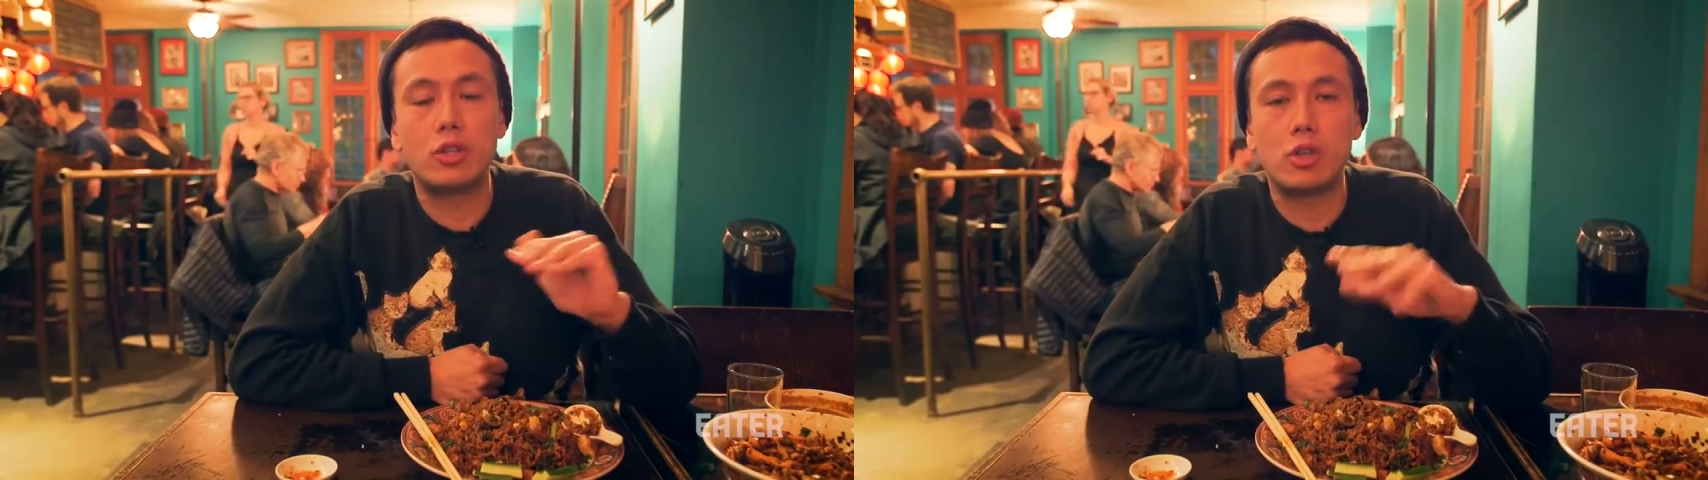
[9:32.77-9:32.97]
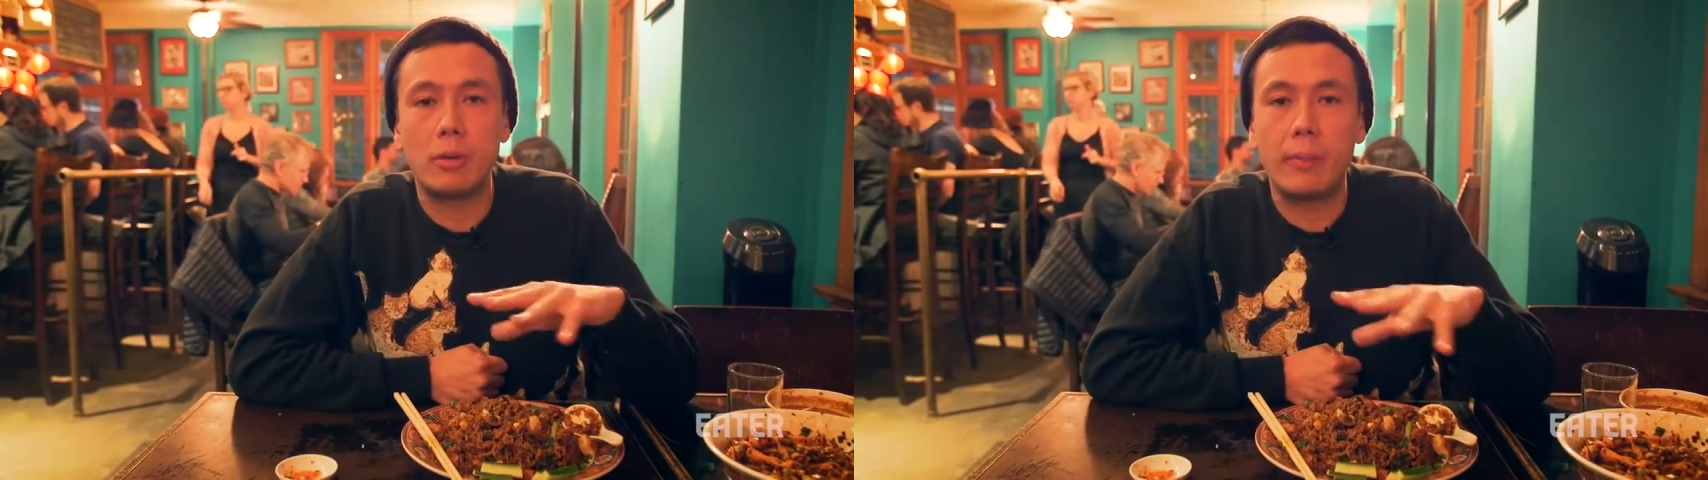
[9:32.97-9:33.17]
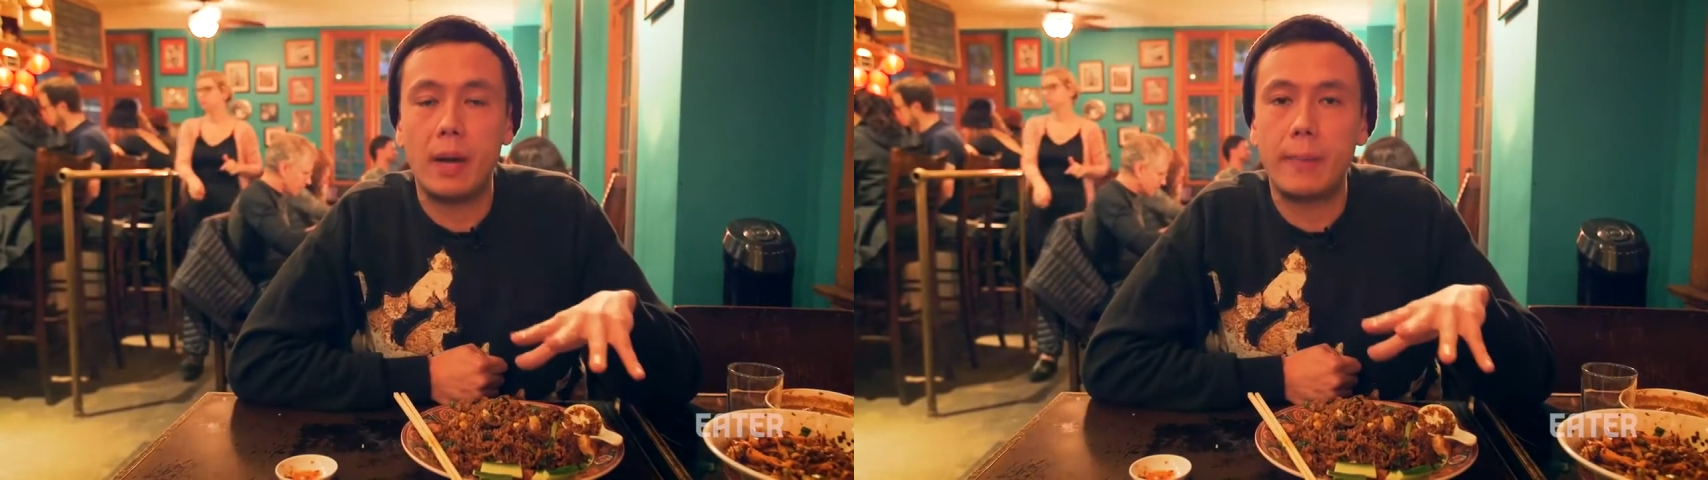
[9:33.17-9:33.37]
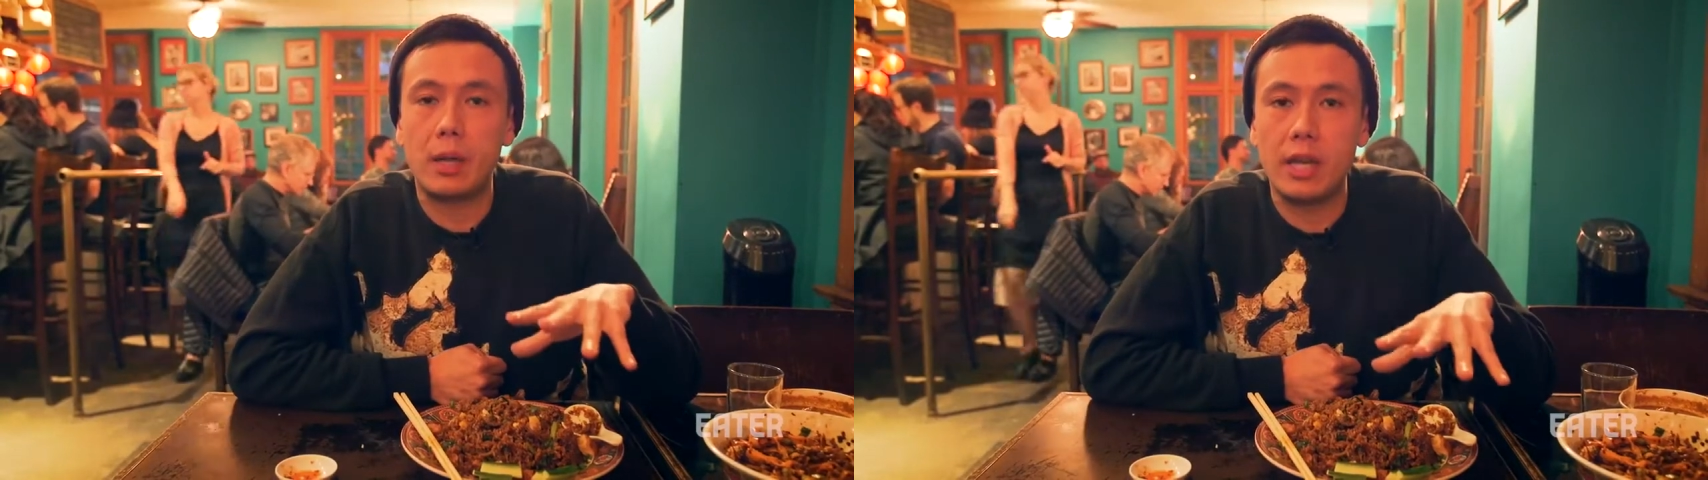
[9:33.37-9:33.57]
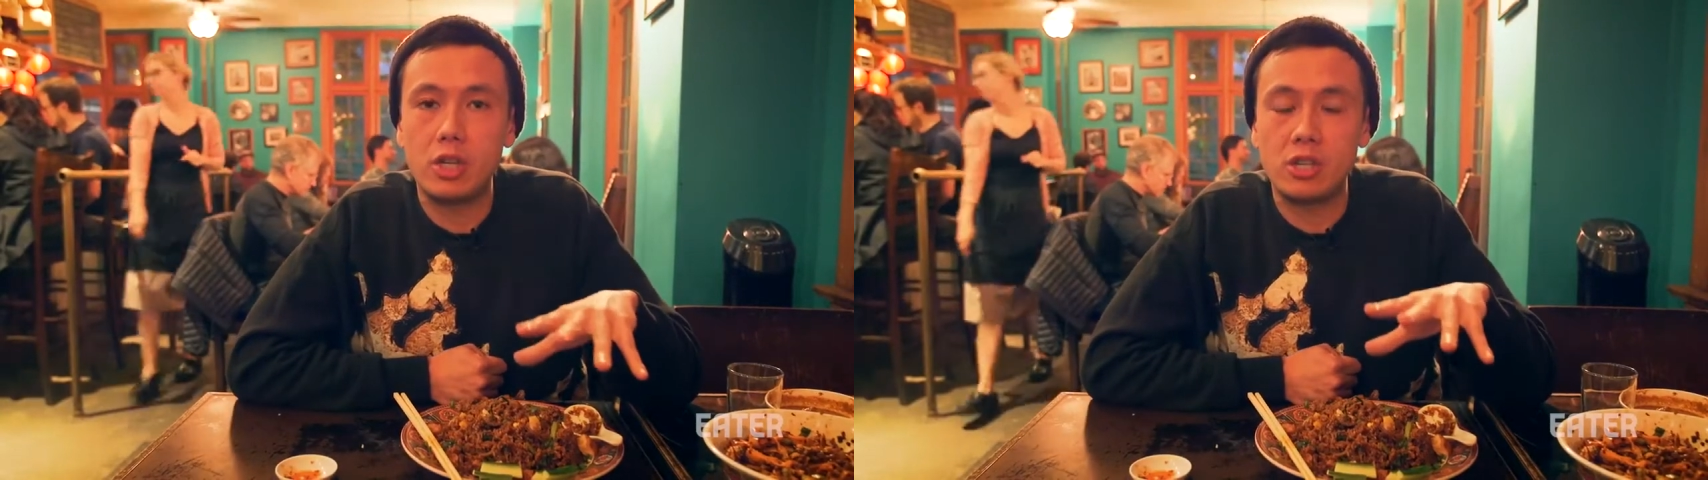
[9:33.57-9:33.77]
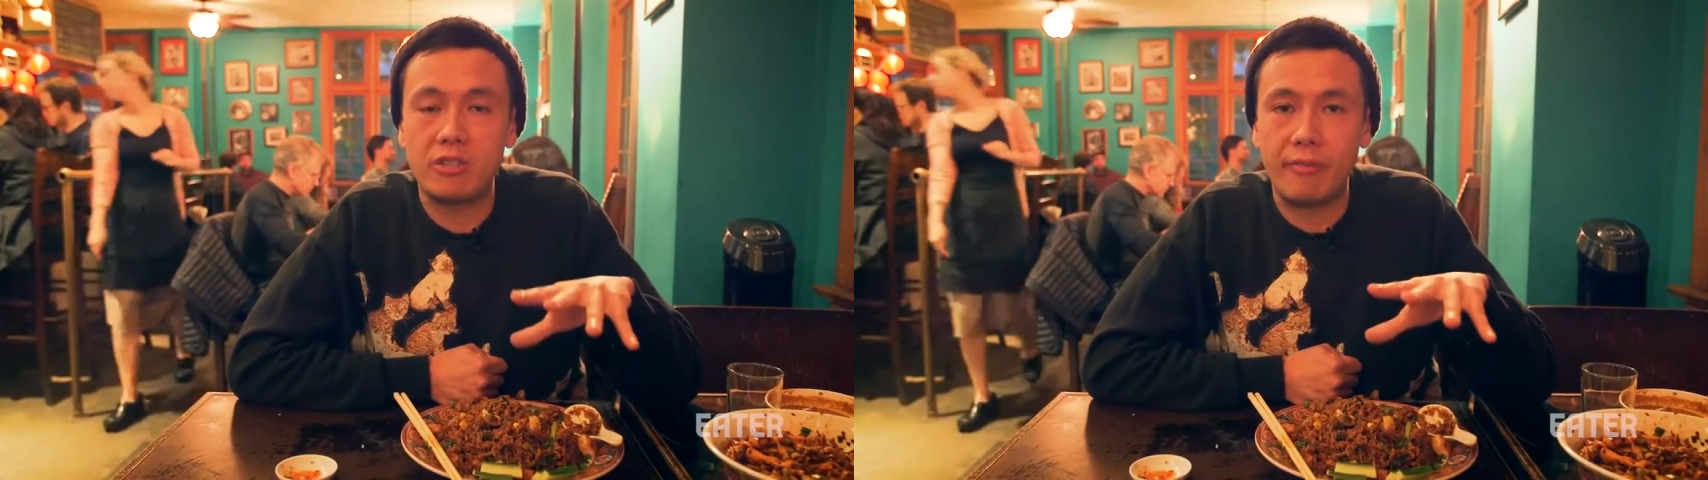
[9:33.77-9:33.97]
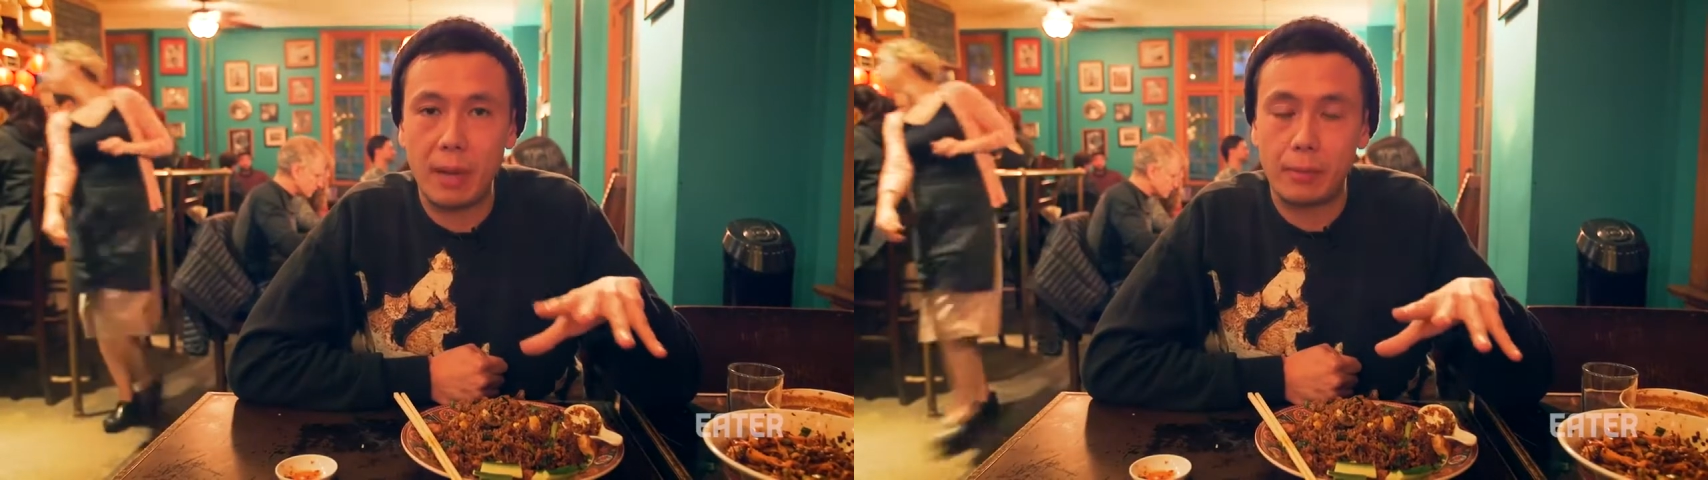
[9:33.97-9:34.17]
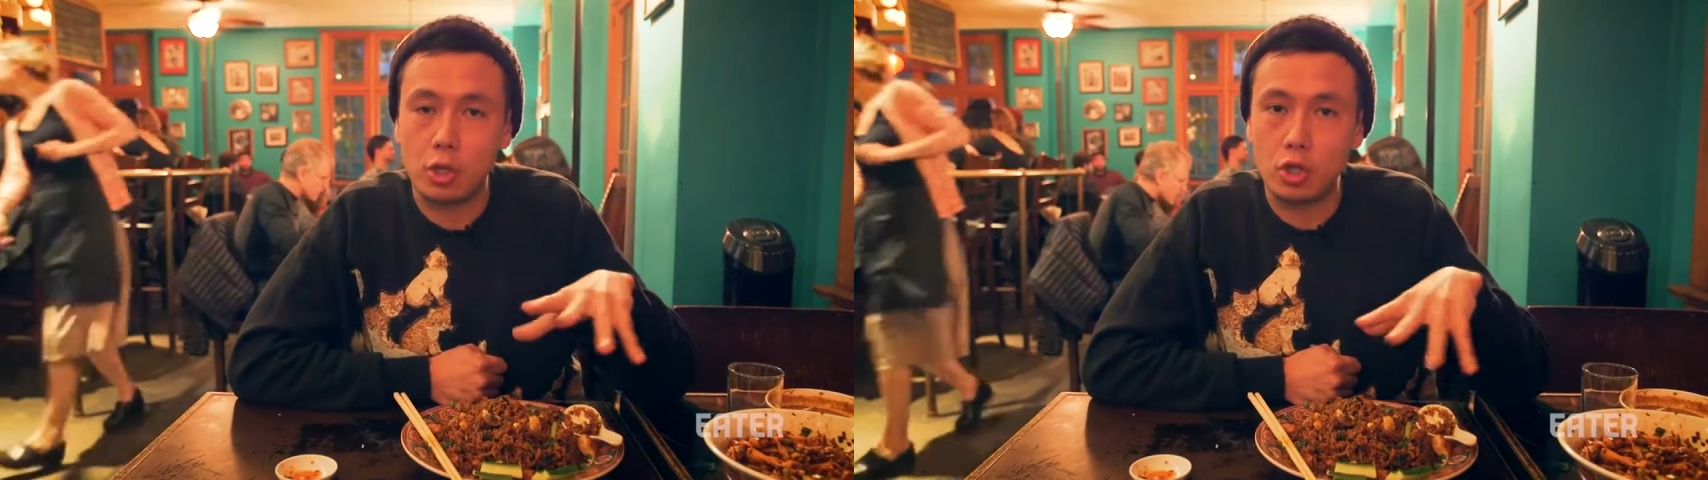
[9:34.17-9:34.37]
certain populations of
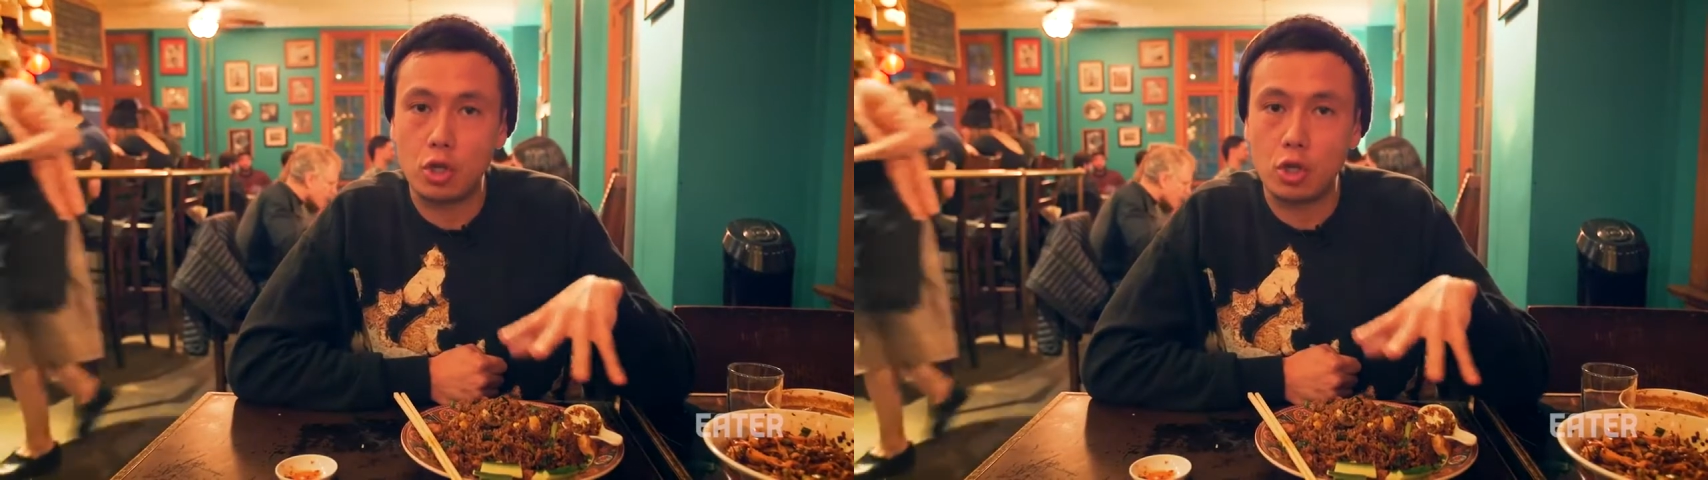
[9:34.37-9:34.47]
people in